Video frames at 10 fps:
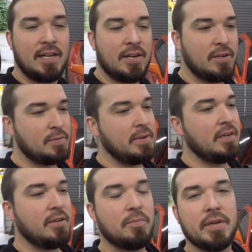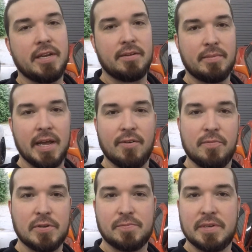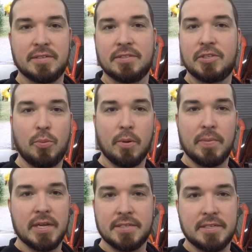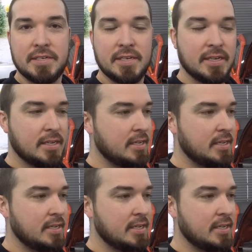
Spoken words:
know it's been a little bit, man. We've just been super busy.